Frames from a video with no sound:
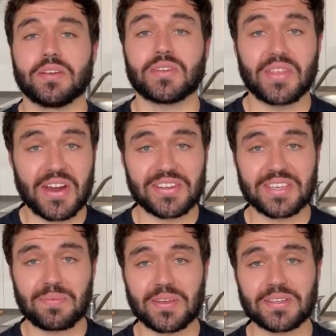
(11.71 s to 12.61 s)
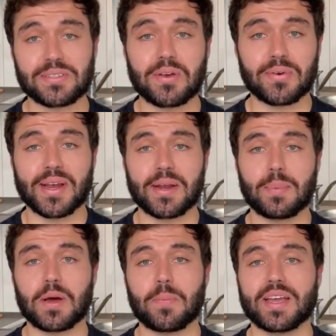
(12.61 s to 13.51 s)
So there is something so great
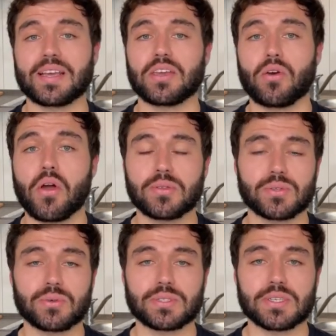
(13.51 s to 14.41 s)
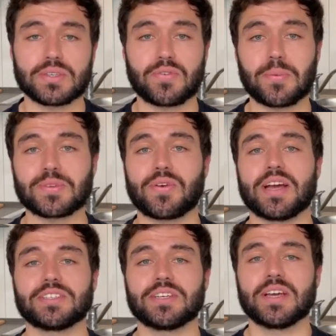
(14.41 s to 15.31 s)
about making your own sauces from
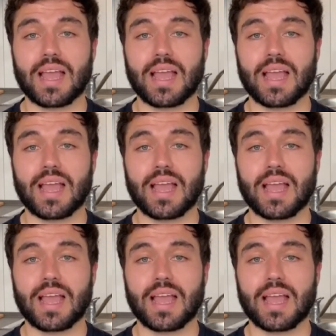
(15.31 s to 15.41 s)
scratch,